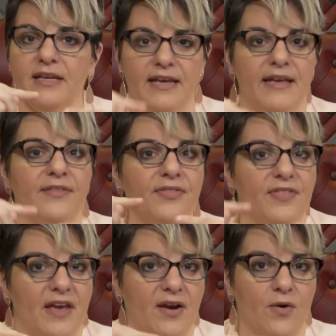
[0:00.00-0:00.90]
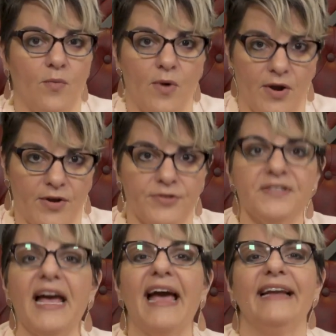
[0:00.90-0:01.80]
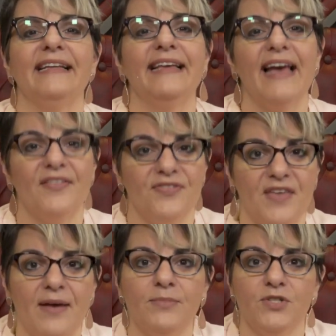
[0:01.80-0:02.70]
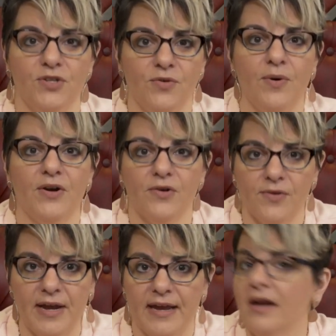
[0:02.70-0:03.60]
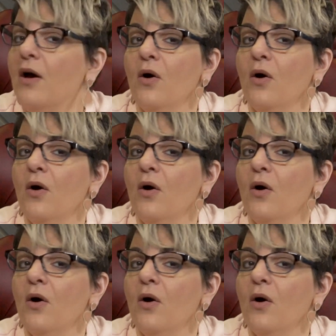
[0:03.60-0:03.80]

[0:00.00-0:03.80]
in their words and get them to agree.